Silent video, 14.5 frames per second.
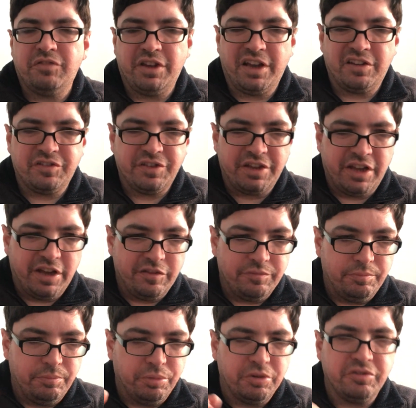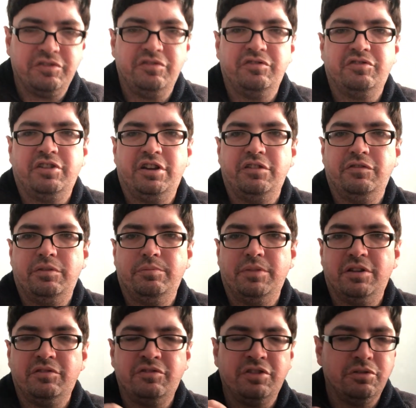They actually have books inside of them
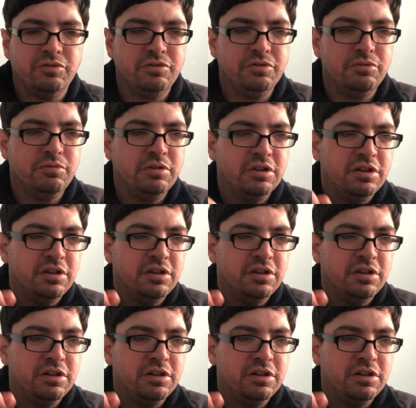that tell you,